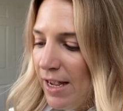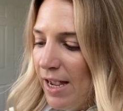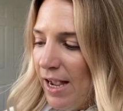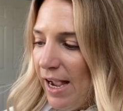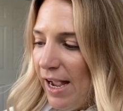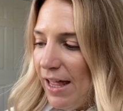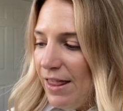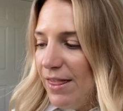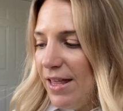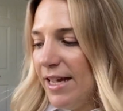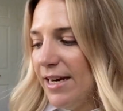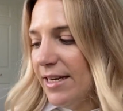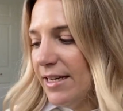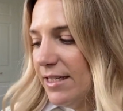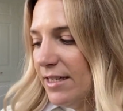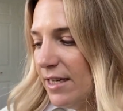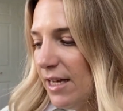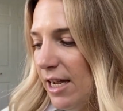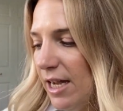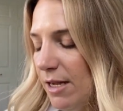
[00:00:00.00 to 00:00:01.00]
And then in
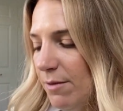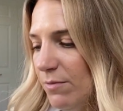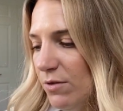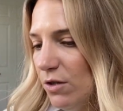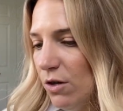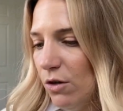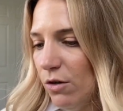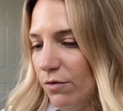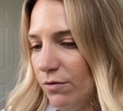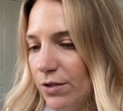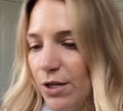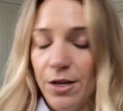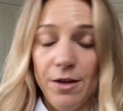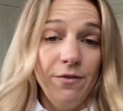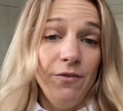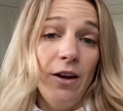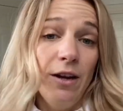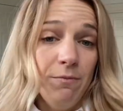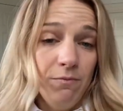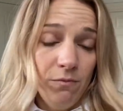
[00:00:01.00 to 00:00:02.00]
terms of, so if
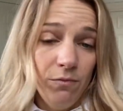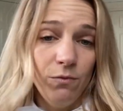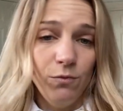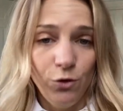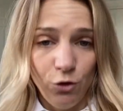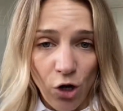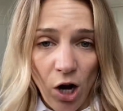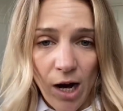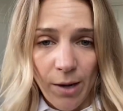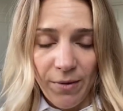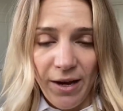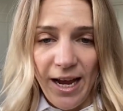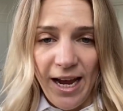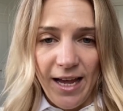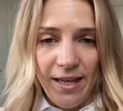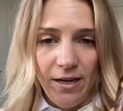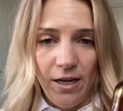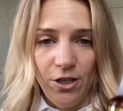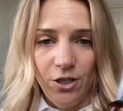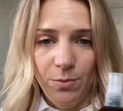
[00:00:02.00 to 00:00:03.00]
I'm drying my hair,
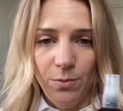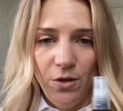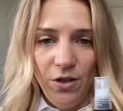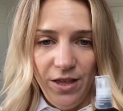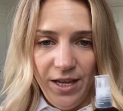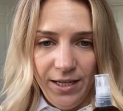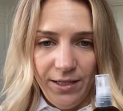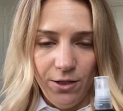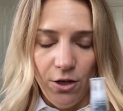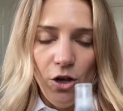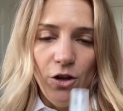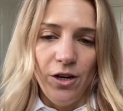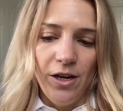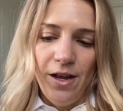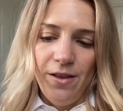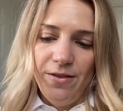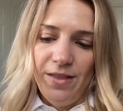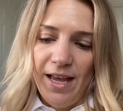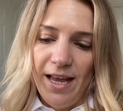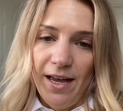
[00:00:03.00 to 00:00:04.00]
then I just put this on,
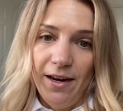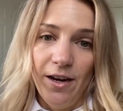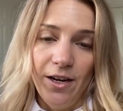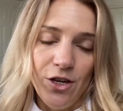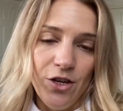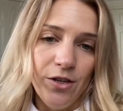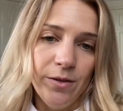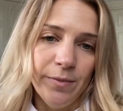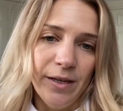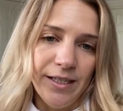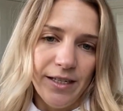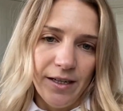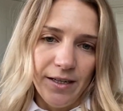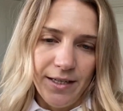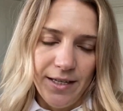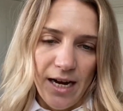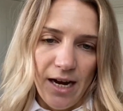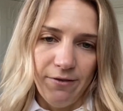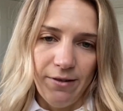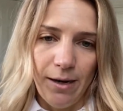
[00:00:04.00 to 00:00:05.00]
and then I use my
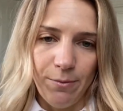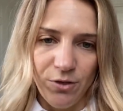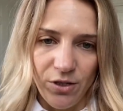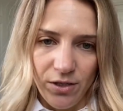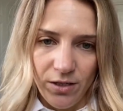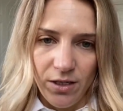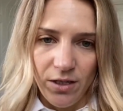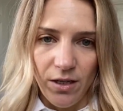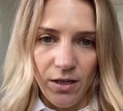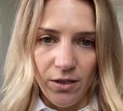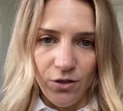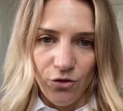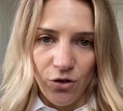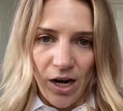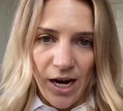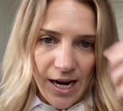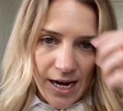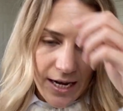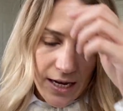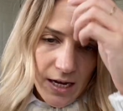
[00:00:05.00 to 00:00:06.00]
Dyson Airwrap just to
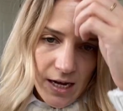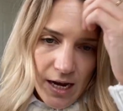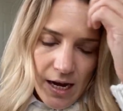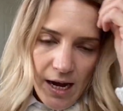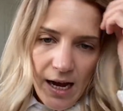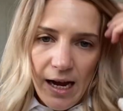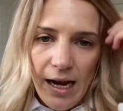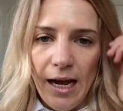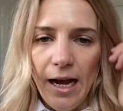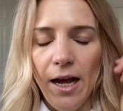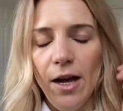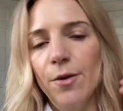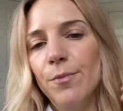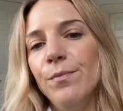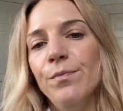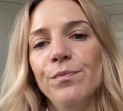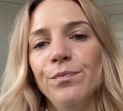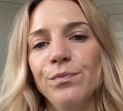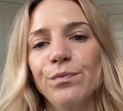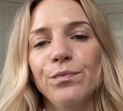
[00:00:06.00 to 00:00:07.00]
dry it.
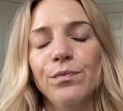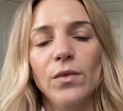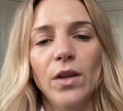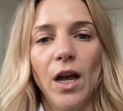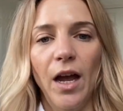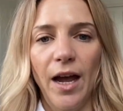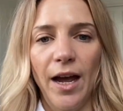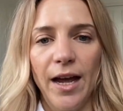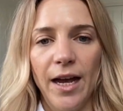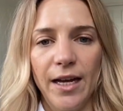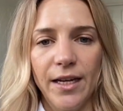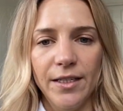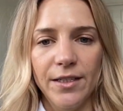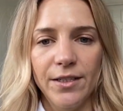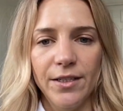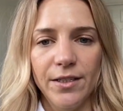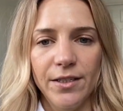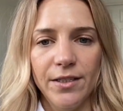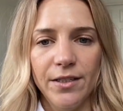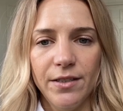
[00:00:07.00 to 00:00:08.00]

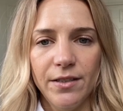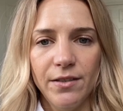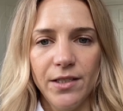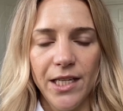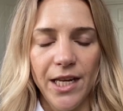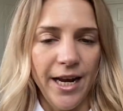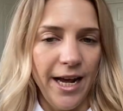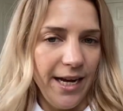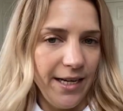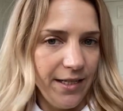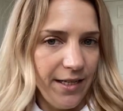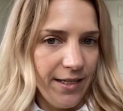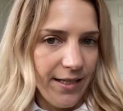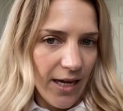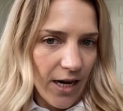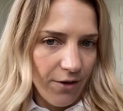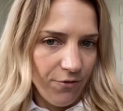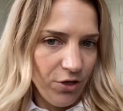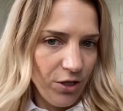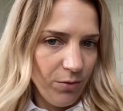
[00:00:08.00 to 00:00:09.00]
And today, as I said,
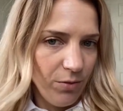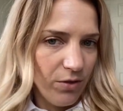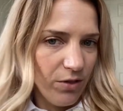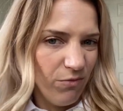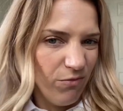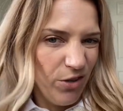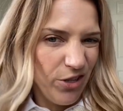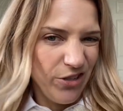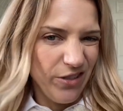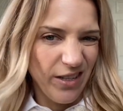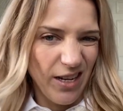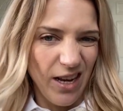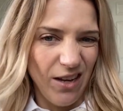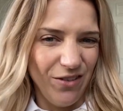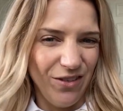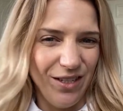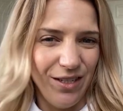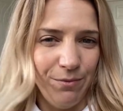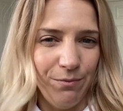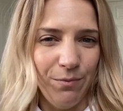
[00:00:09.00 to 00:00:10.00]
I've just put some loose
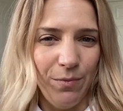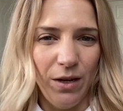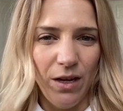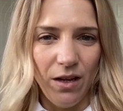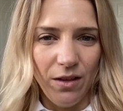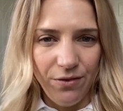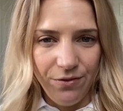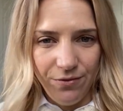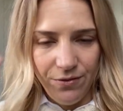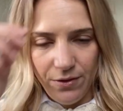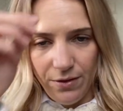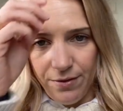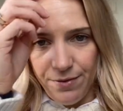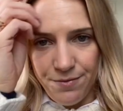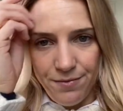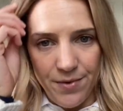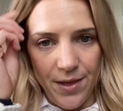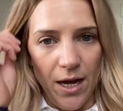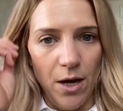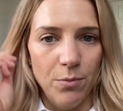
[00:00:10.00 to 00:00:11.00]
curls in, but
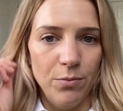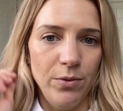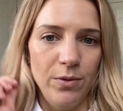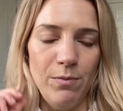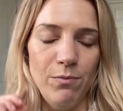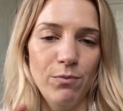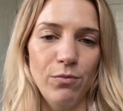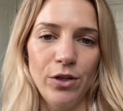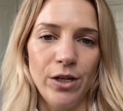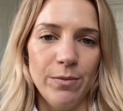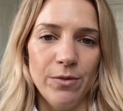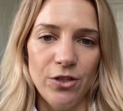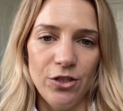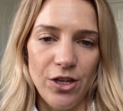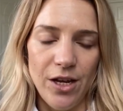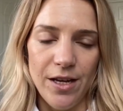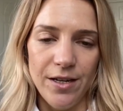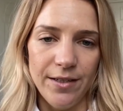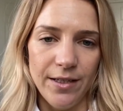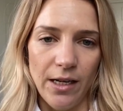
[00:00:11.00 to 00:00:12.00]
that'll be pretty much
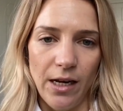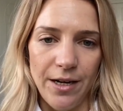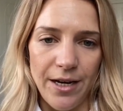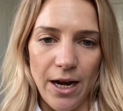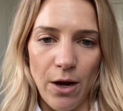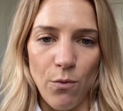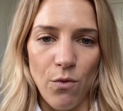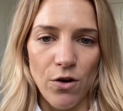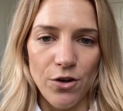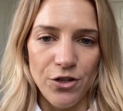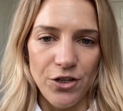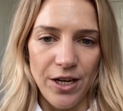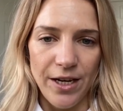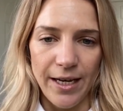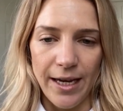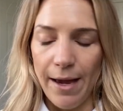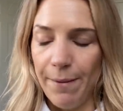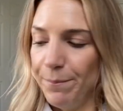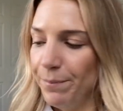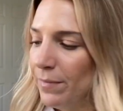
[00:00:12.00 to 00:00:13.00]
it until I now wash it
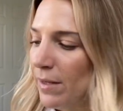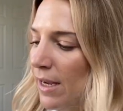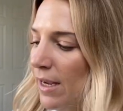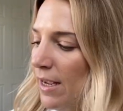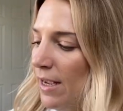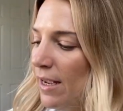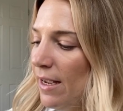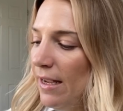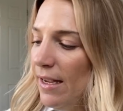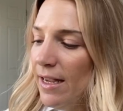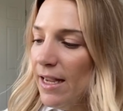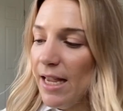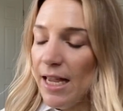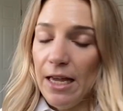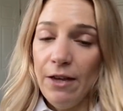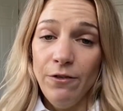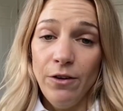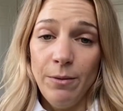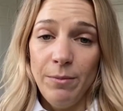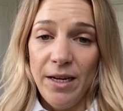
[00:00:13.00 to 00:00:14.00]
again.
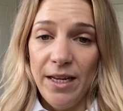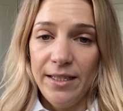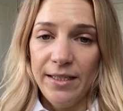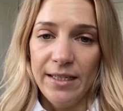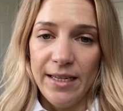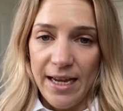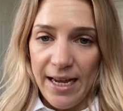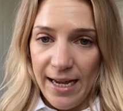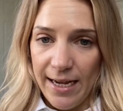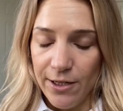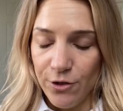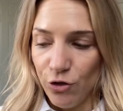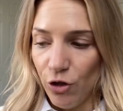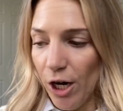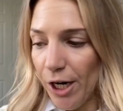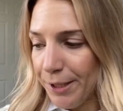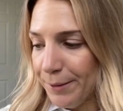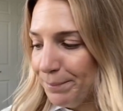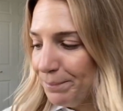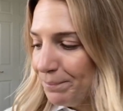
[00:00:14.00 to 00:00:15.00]
If I'm letting it air dry,